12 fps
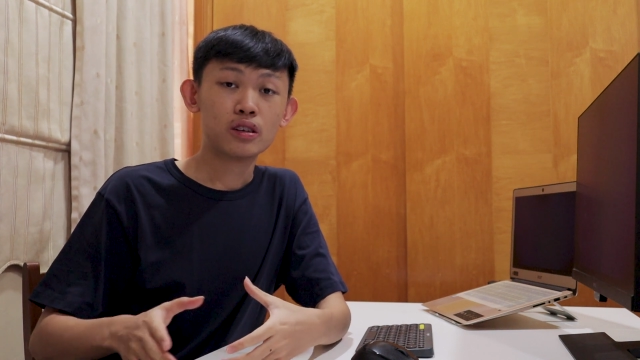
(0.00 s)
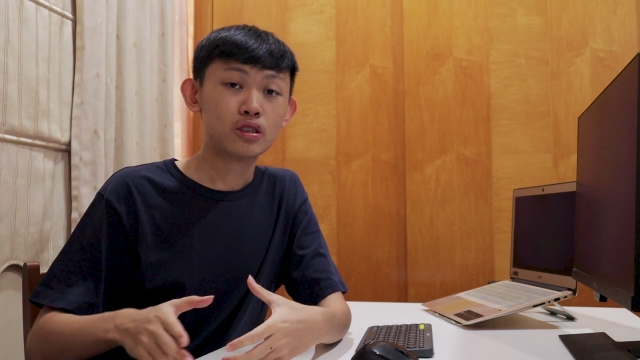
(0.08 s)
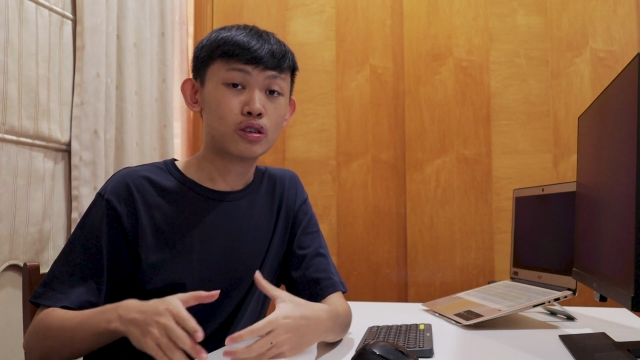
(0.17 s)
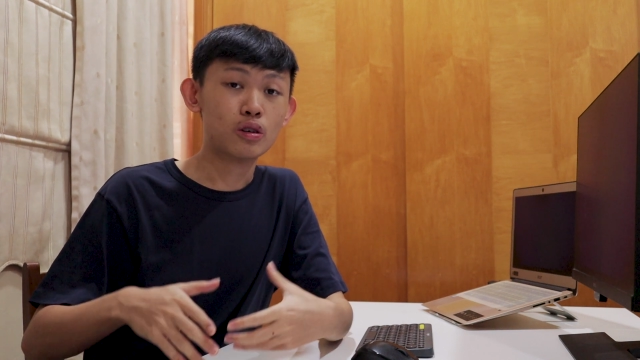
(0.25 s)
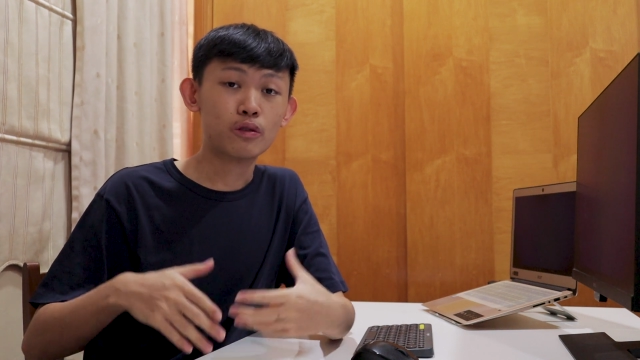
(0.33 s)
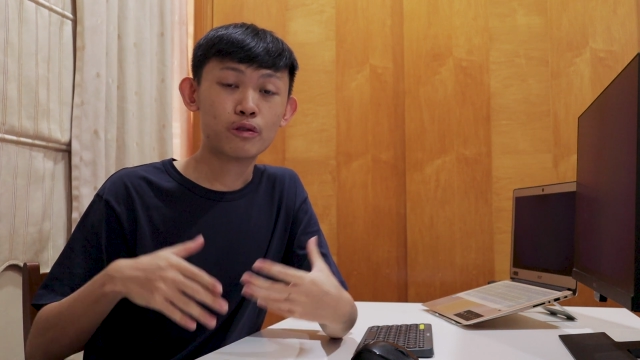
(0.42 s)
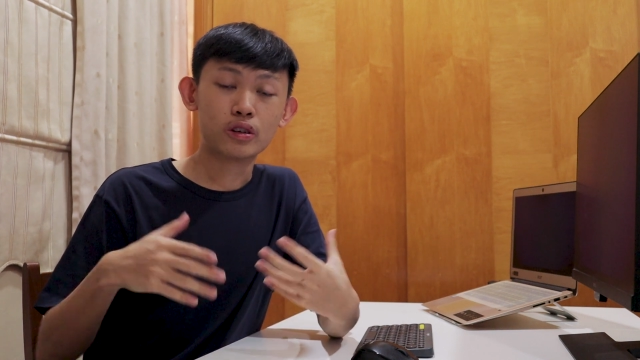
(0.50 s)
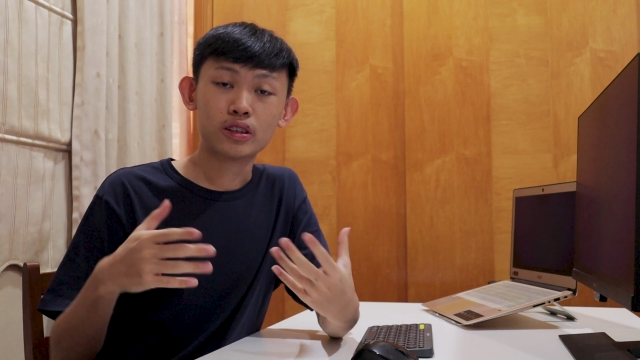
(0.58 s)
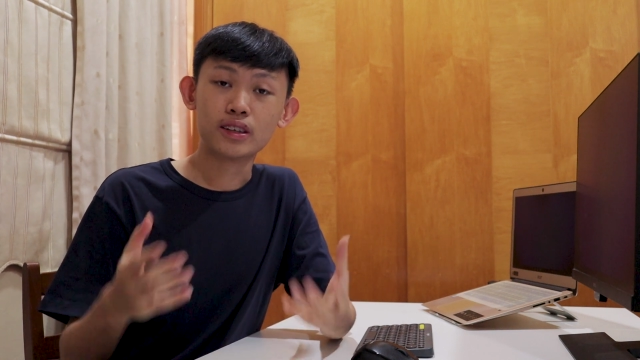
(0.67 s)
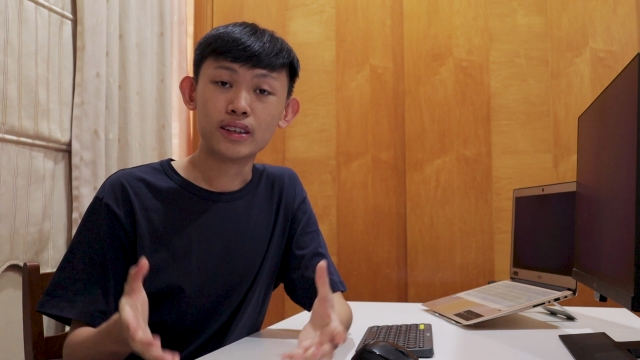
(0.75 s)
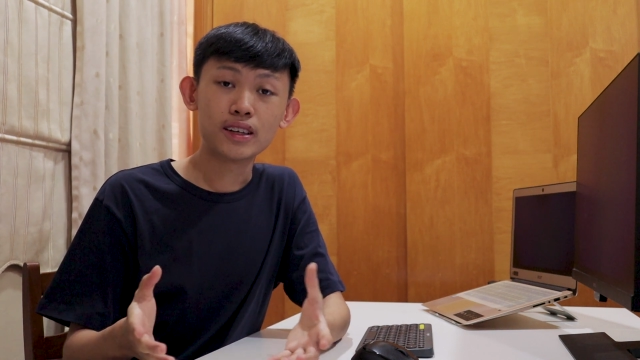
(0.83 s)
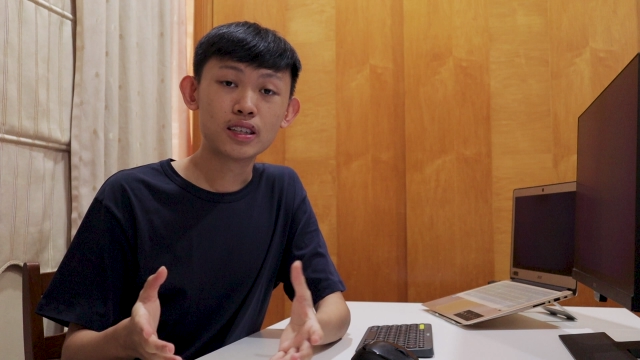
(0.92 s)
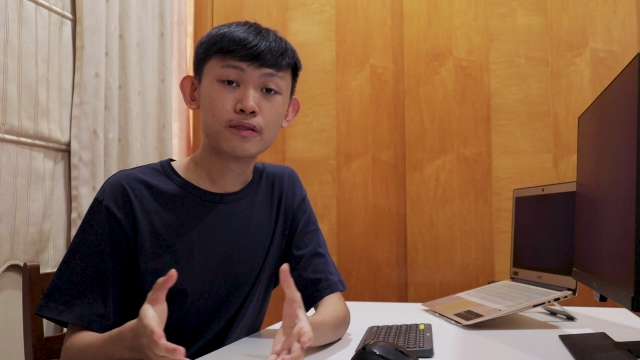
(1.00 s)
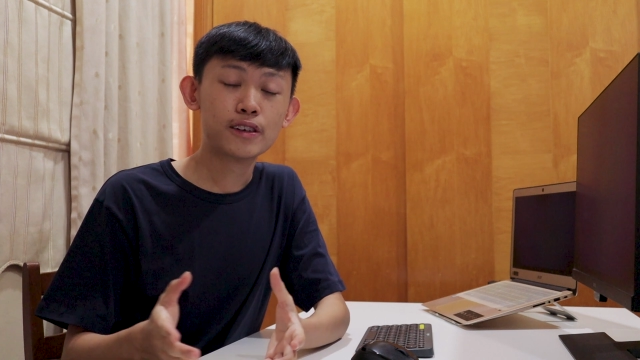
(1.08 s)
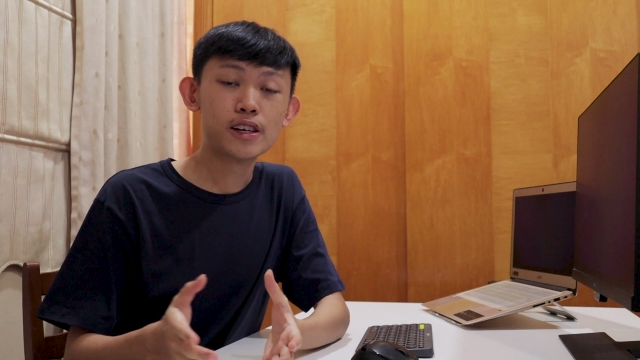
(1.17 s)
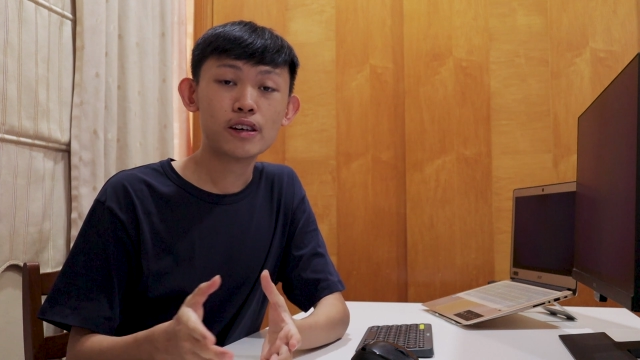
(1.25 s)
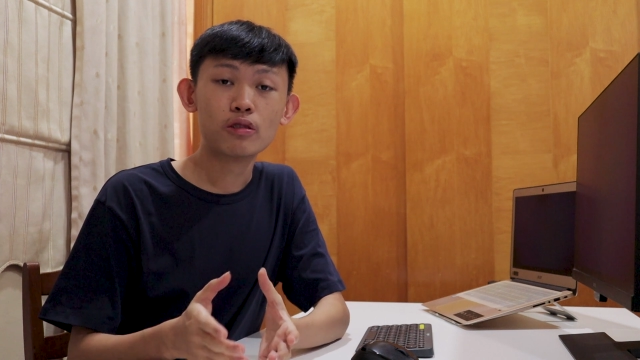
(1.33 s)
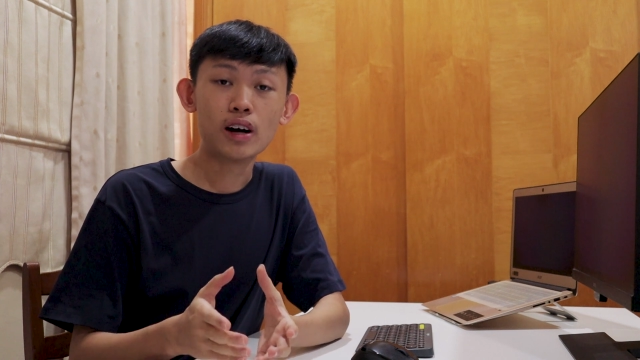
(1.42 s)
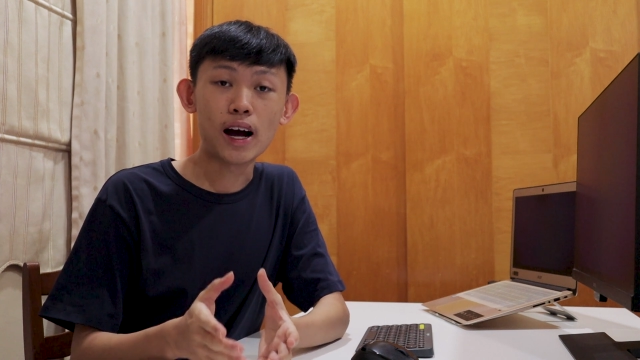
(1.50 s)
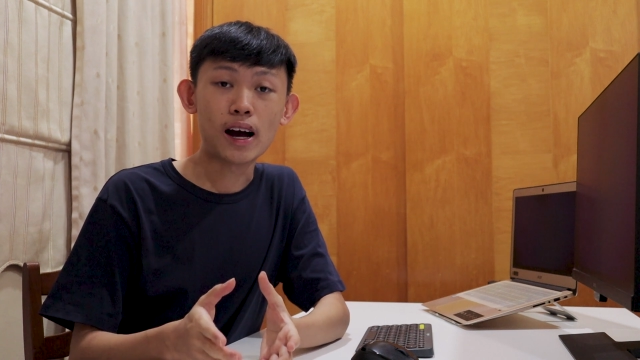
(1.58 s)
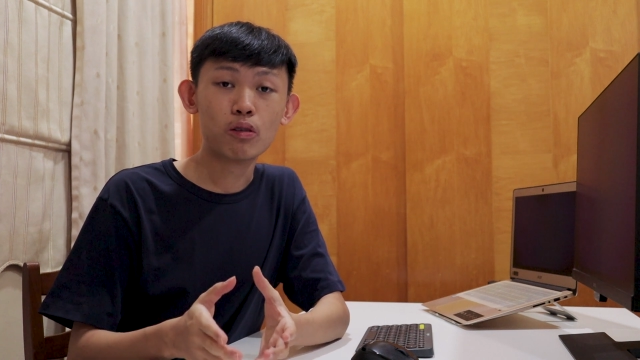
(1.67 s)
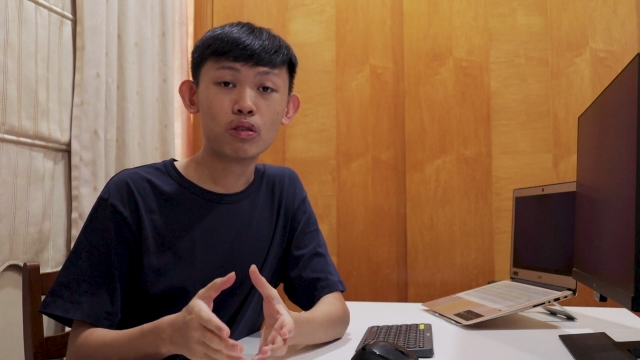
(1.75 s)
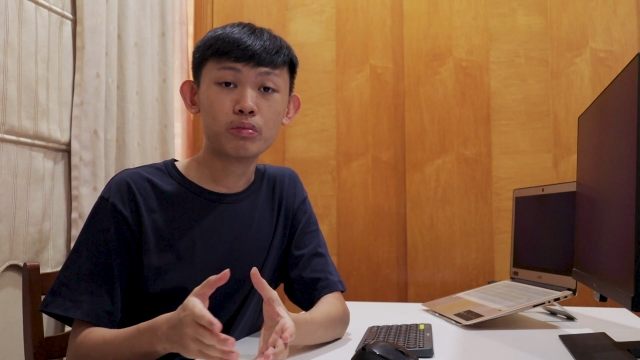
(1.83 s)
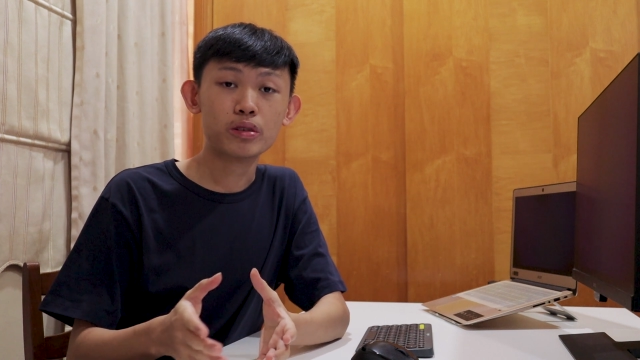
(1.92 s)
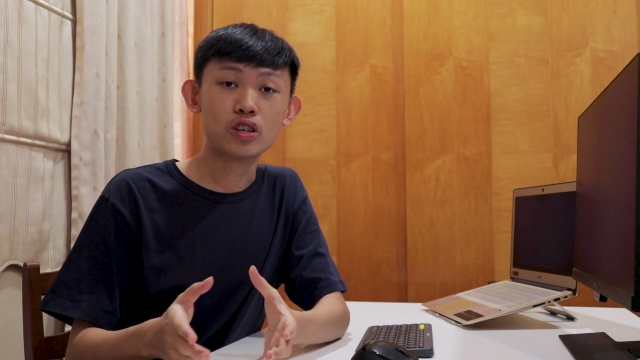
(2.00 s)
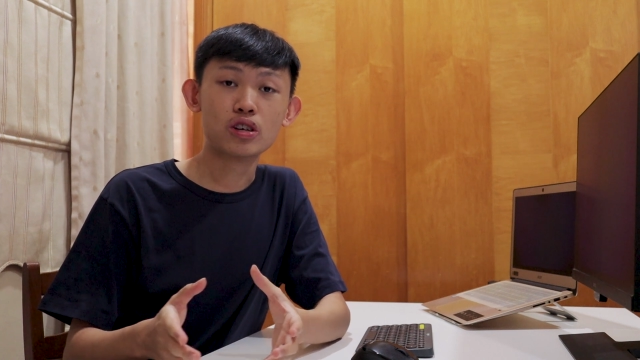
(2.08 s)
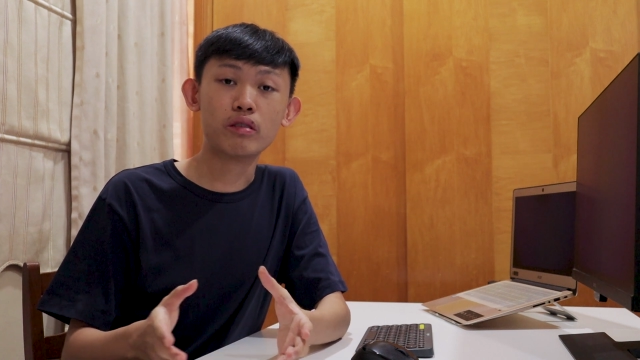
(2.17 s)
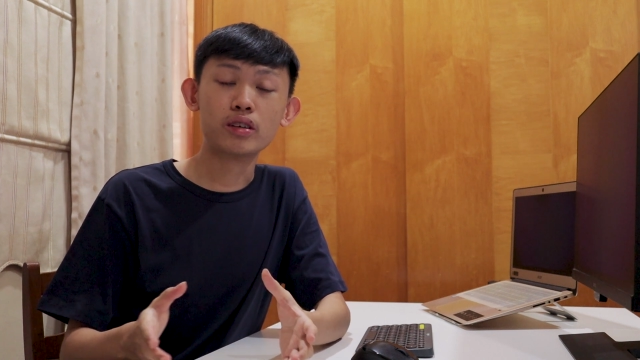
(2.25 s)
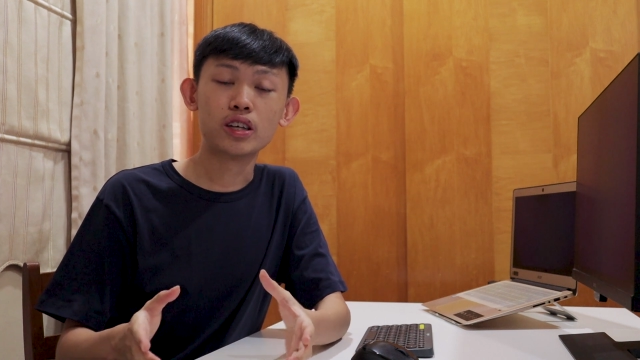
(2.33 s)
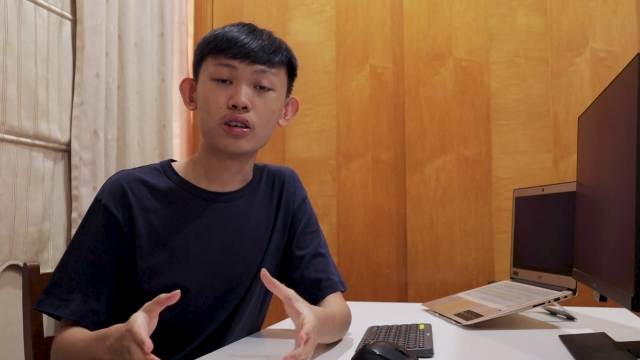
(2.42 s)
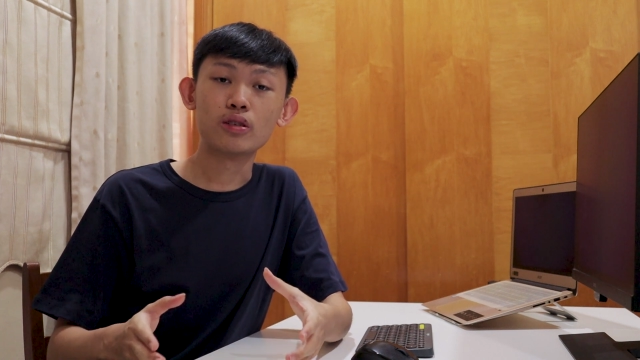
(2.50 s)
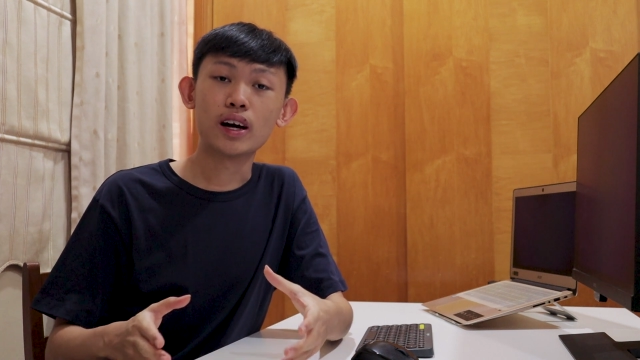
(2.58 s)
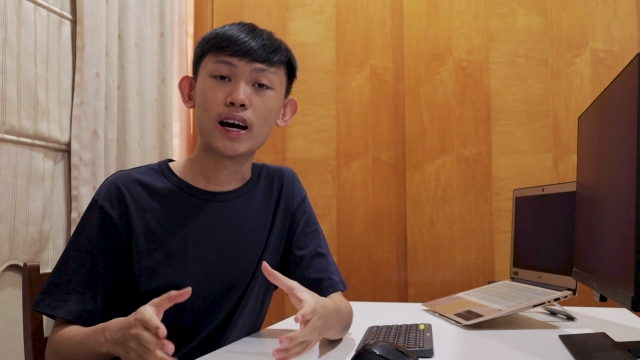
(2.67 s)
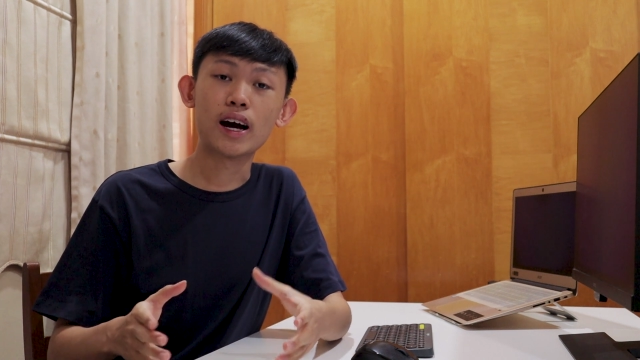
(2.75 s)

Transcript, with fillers: So for today's video, I will be showing you